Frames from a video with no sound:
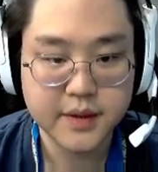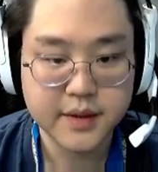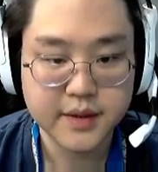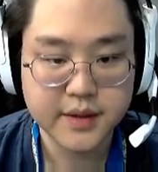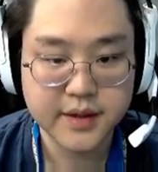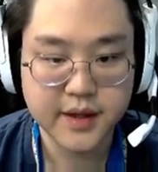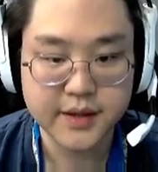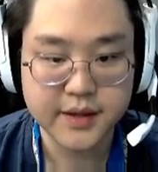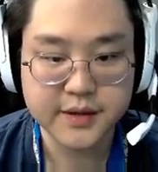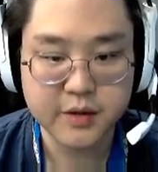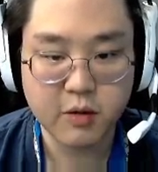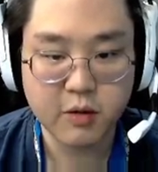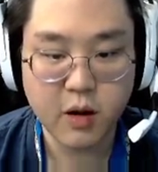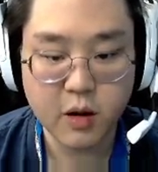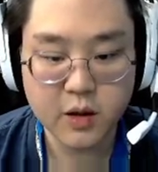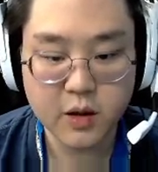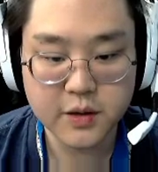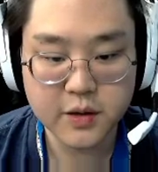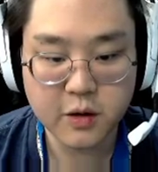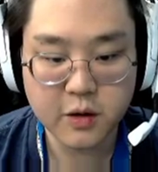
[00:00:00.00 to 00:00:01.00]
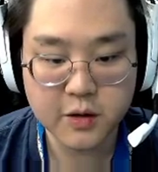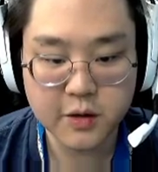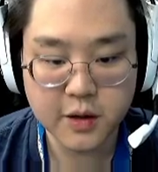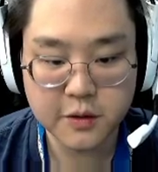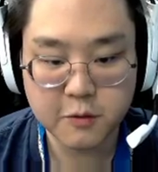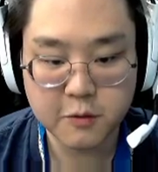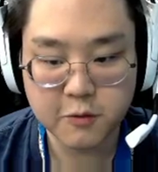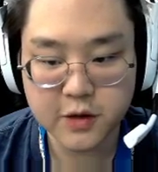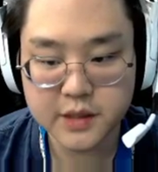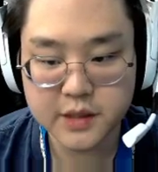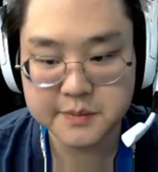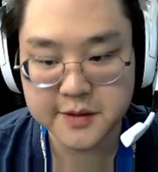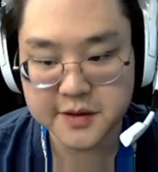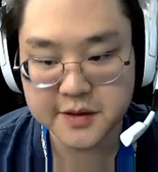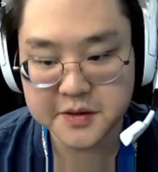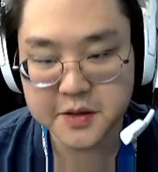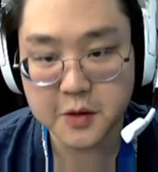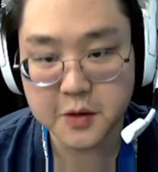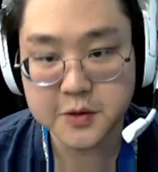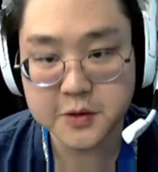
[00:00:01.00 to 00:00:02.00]
Okay, so all in all, not the worst, but
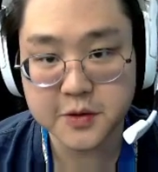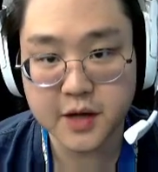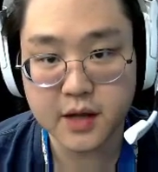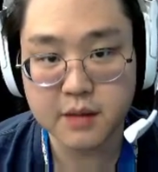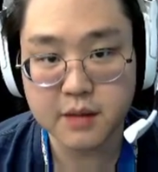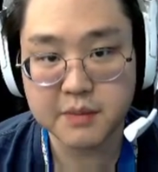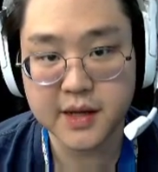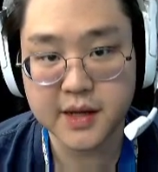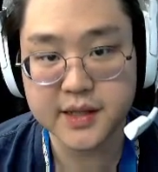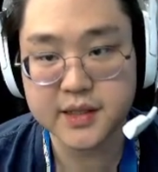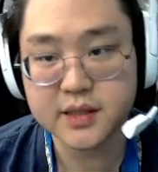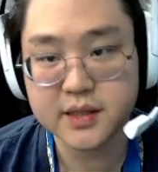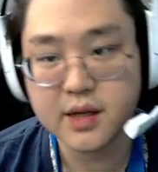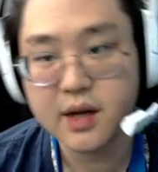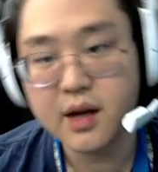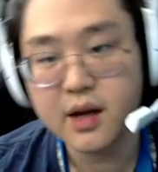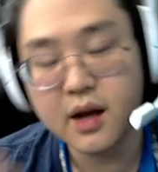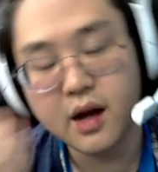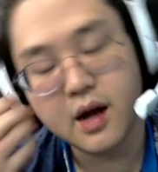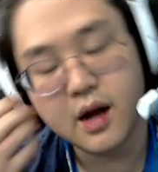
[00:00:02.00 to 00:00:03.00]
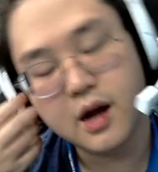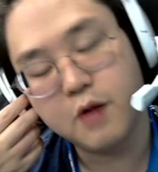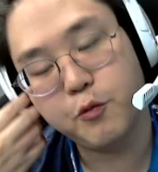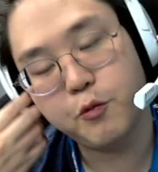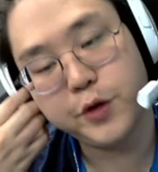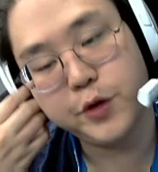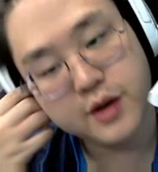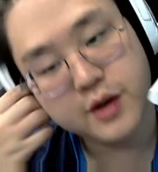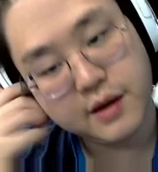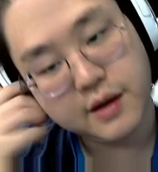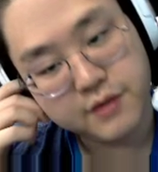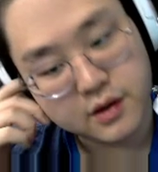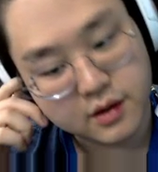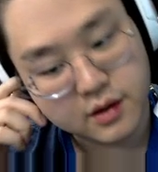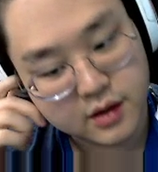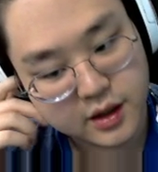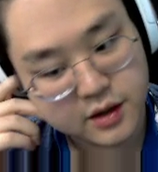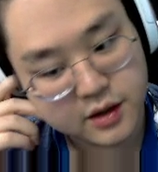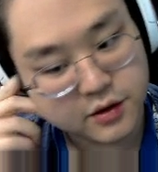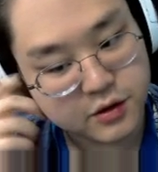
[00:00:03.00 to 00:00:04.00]
it's also not the best. When you have a
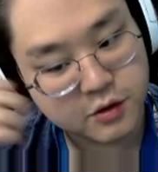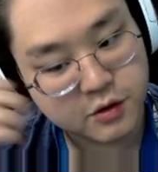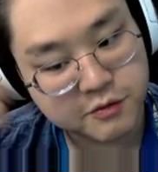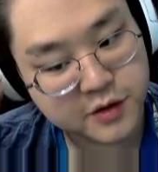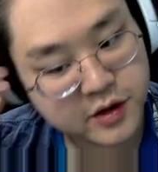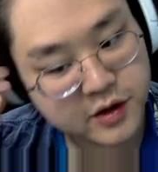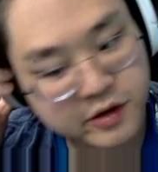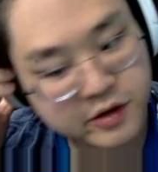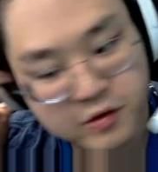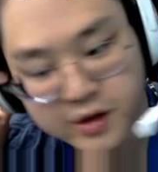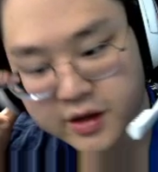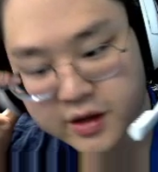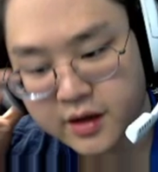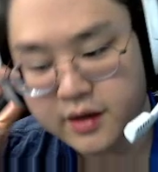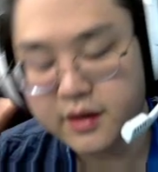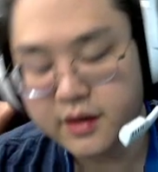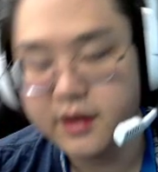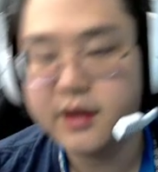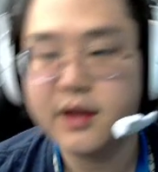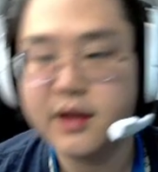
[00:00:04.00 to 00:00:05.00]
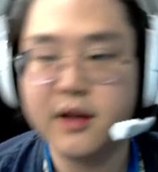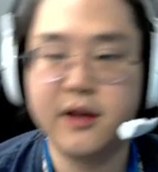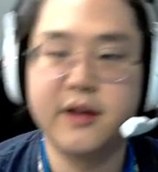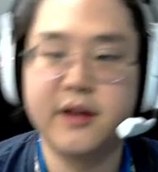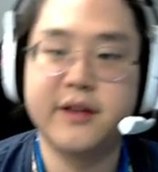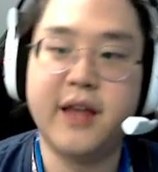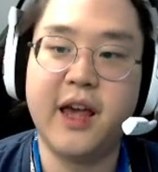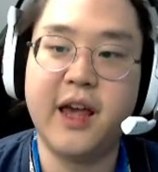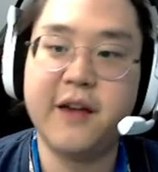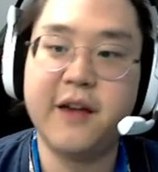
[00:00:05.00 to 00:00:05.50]
lead, you don't really want to take